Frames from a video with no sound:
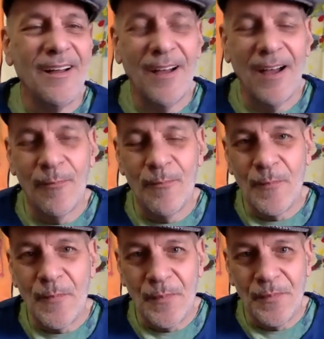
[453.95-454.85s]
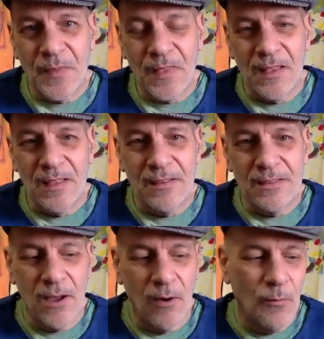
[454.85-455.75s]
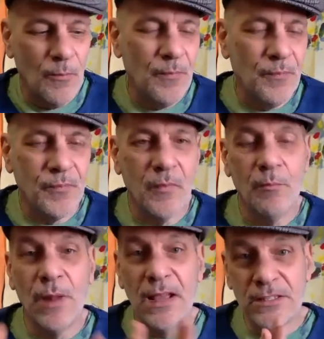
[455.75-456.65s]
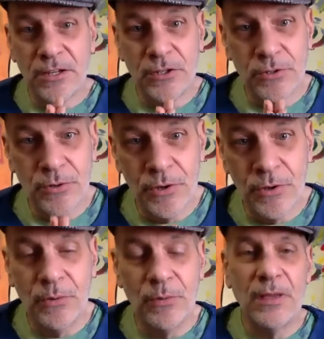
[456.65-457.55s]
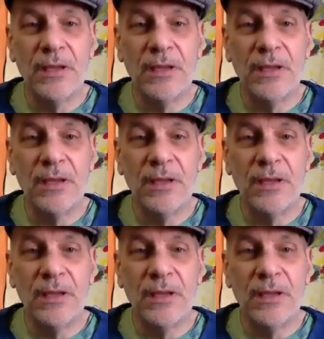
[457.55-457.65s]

Um, so, blessings to you.